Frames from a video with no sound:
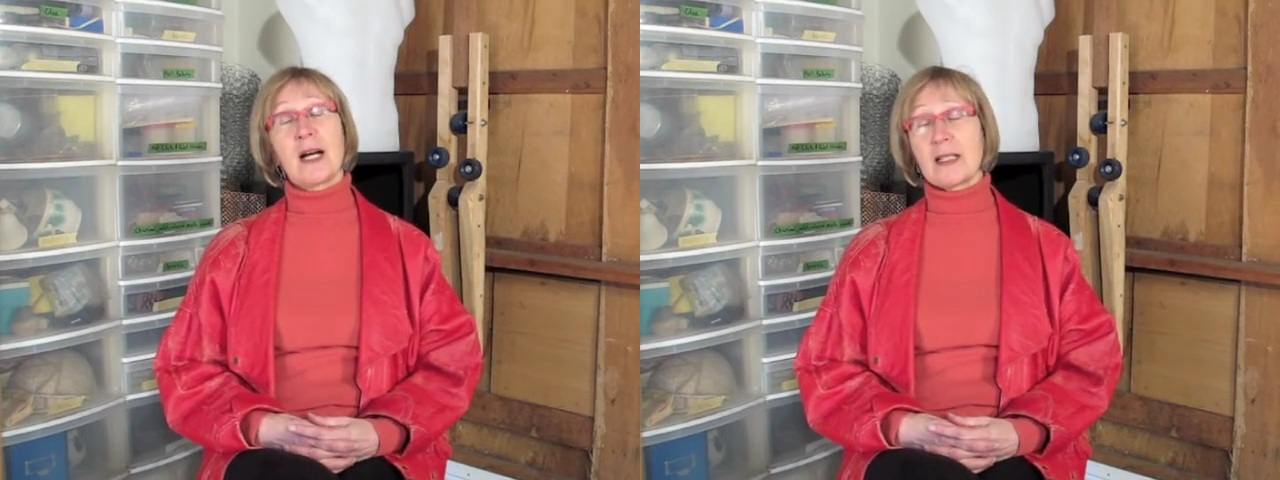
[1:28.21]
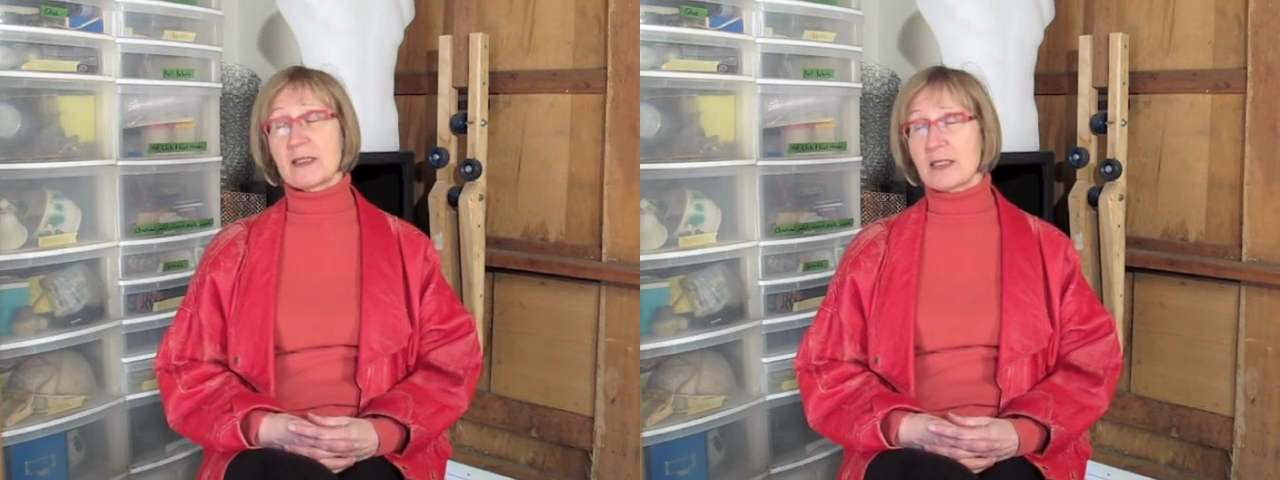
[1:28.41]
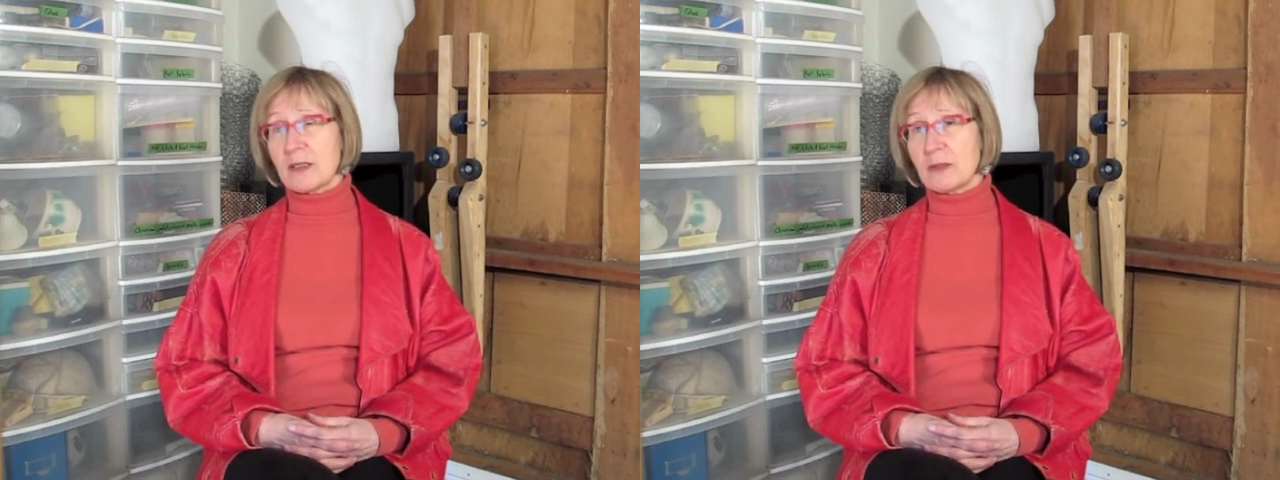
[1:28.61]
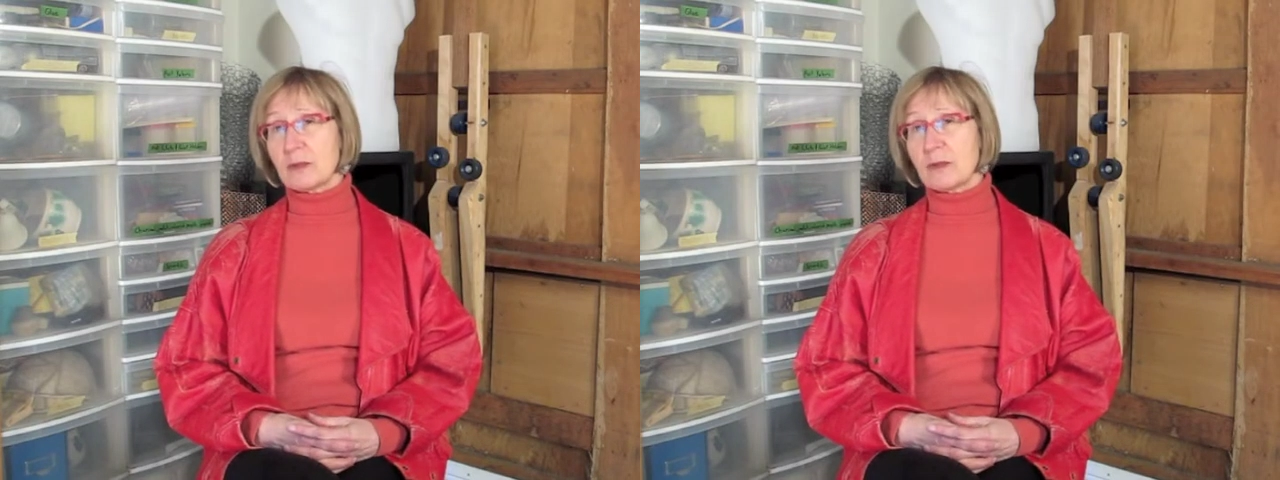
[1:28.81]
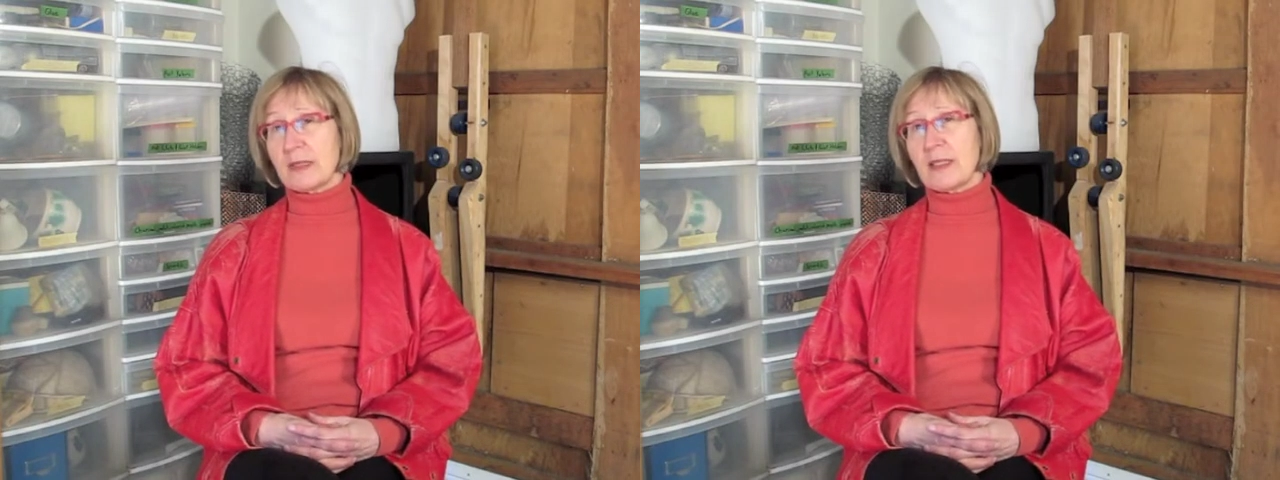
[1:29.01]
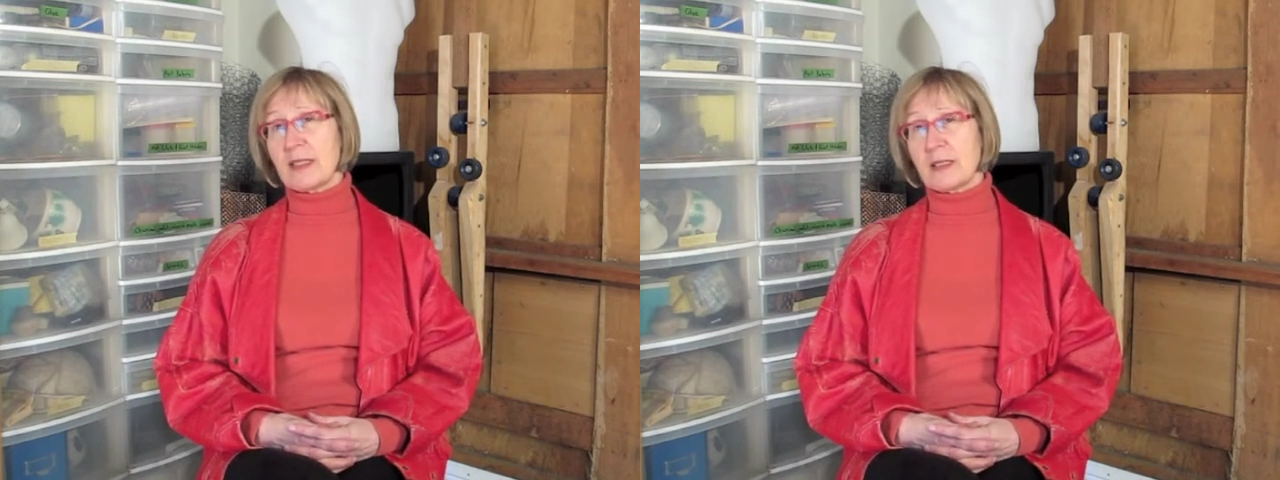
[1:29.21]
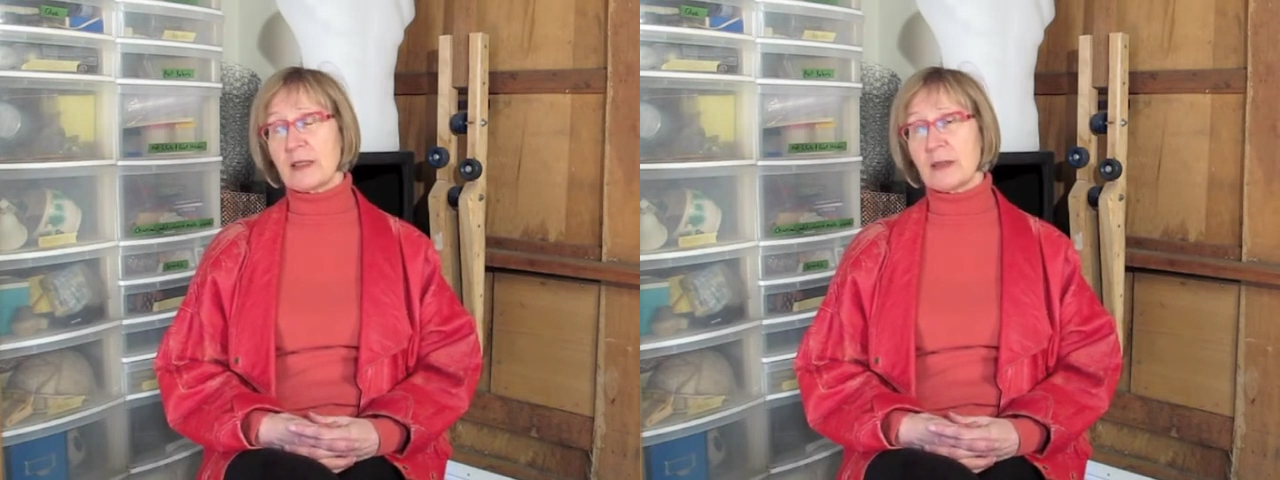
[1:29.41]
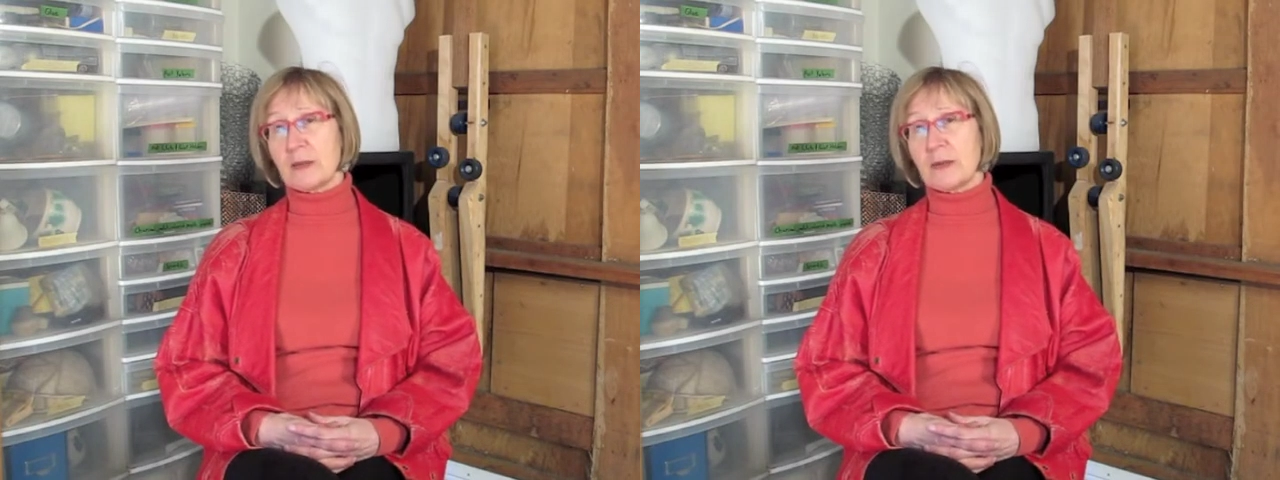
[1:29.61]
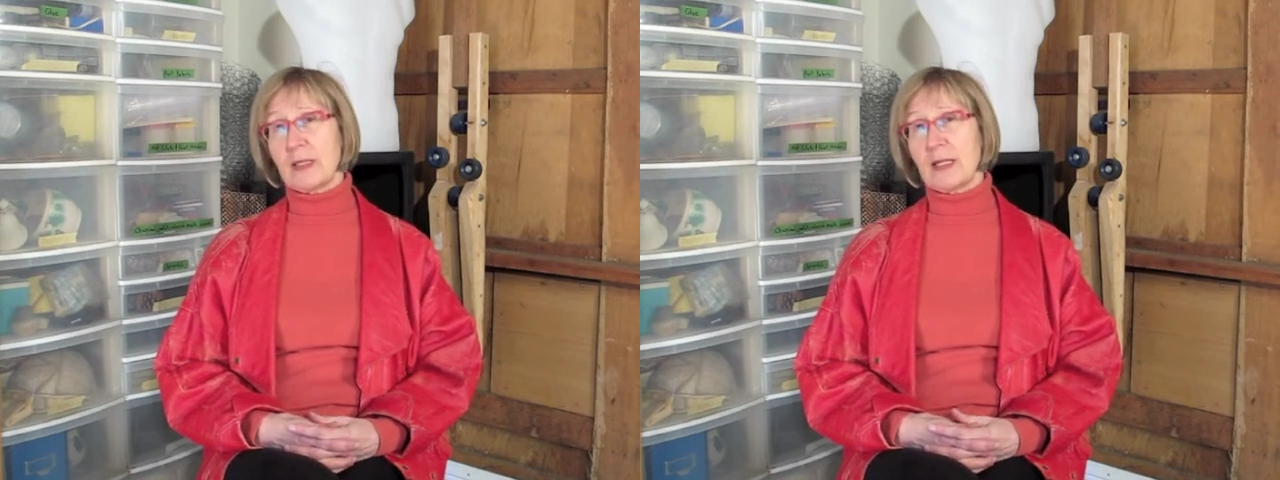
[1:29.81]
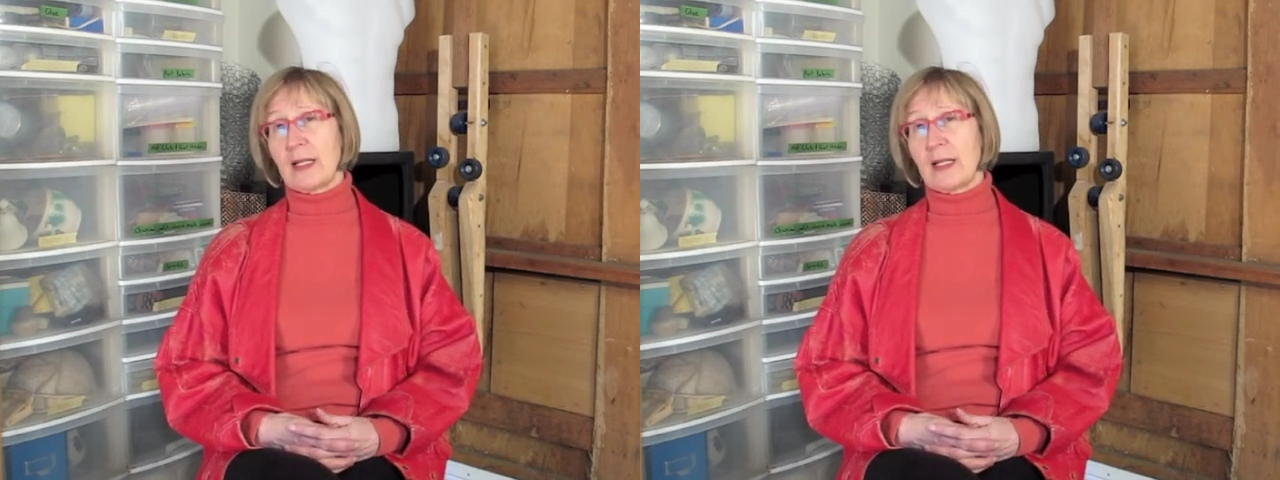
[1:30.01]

I don't really know.